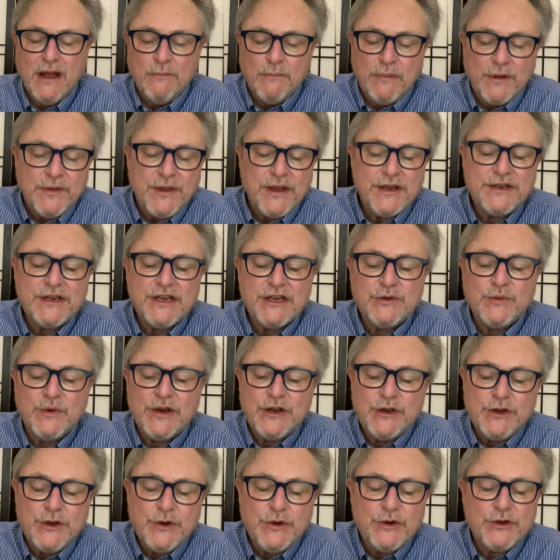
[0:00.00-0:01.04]
But this is
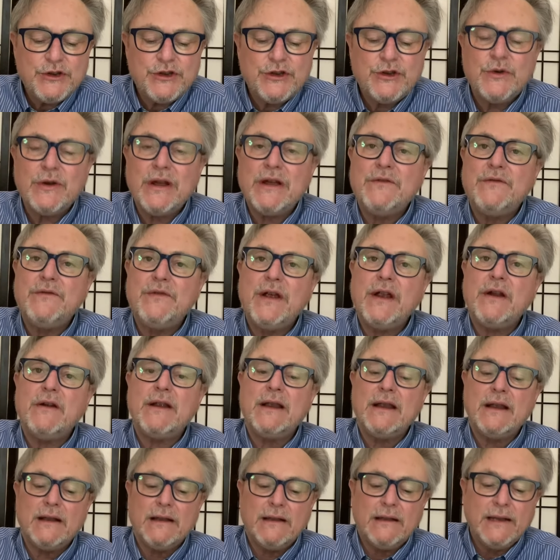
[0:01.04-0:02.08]
reduced to a
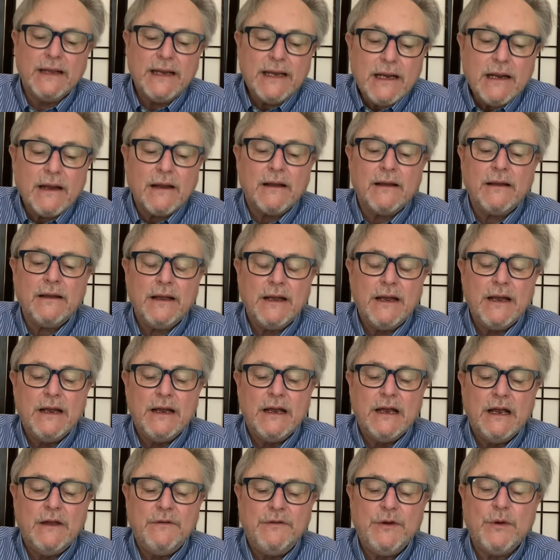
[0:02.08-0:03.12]
very little
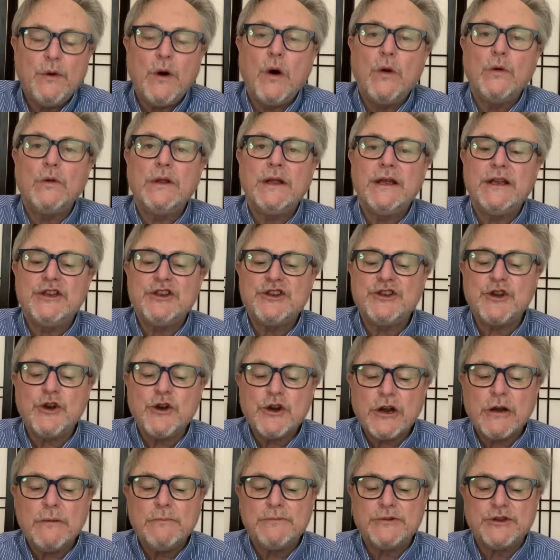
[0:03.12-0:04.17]
if you only
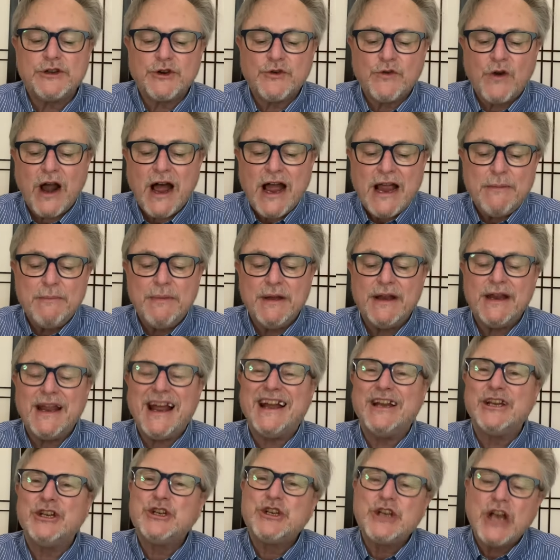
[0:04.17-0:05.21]
circumscribe it
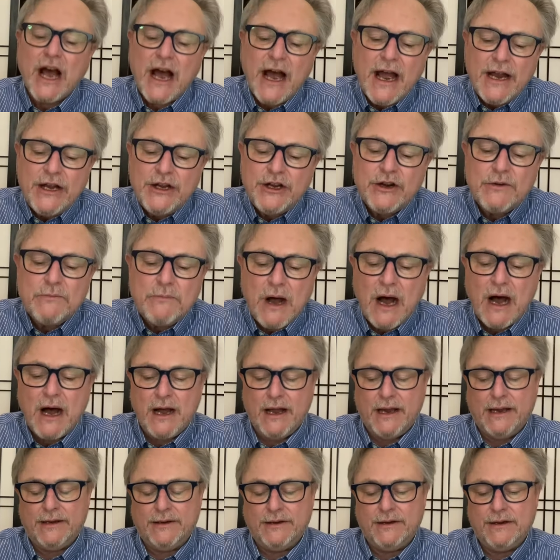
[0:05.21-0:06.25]
and chide your
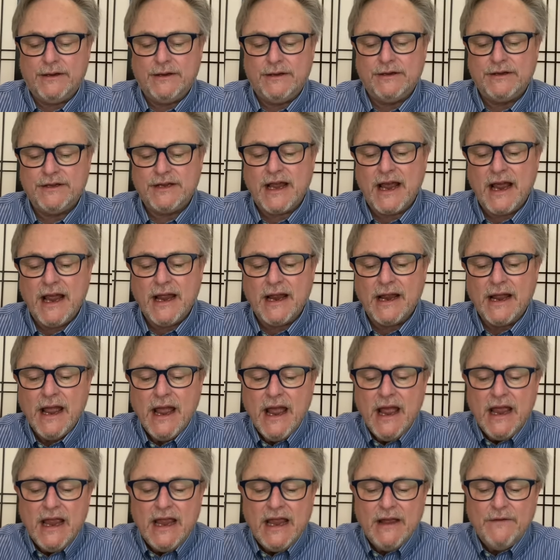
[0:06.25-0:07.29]
mind, saying,
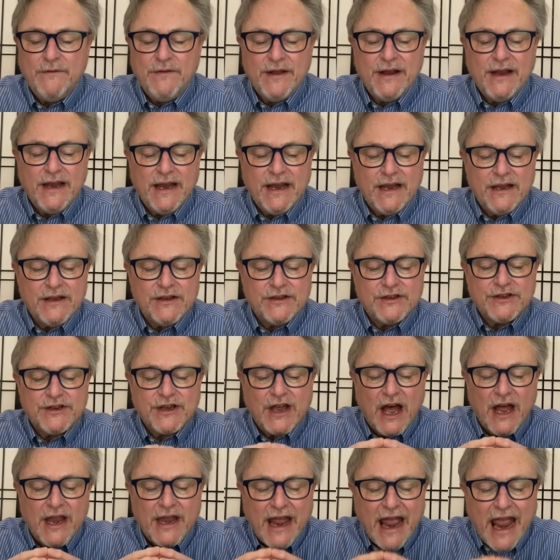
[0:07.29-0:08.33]
if it is
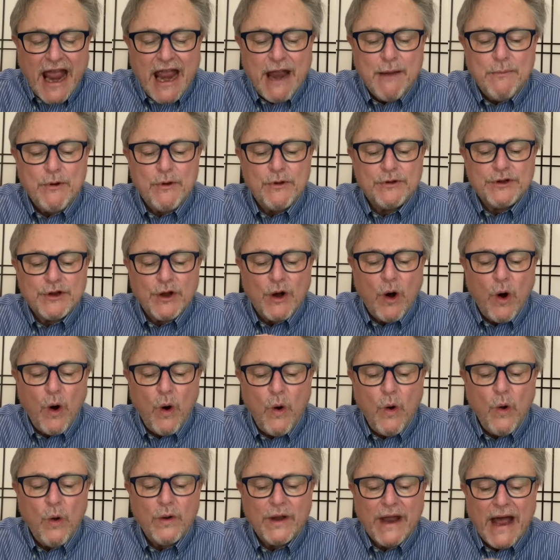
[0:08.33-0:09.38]
unable to
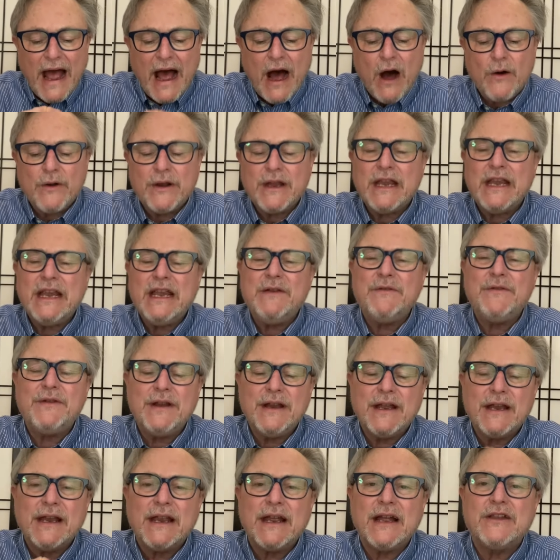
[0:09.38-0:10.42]
hold out even
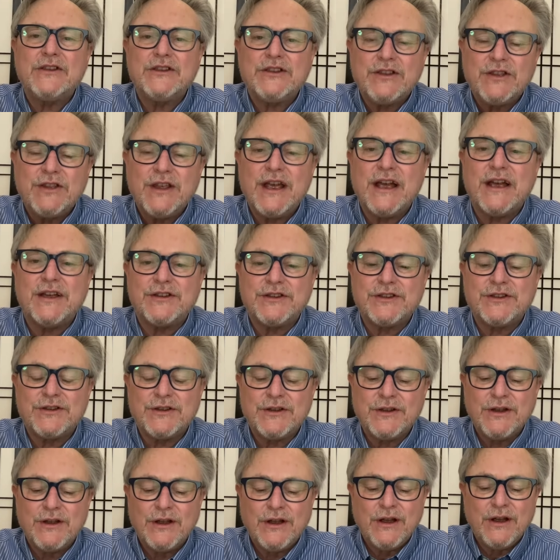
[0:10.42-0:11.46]
against this,
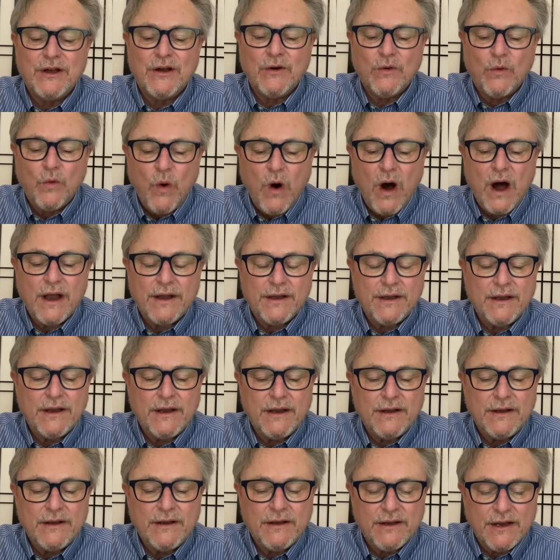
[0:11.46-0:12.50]
what
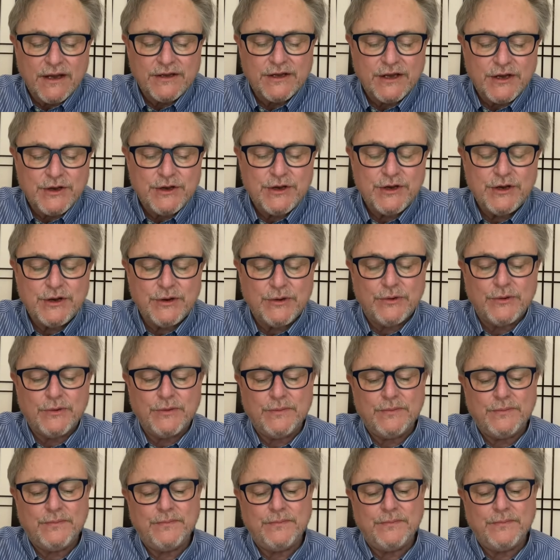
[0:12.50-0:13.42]
does it do?"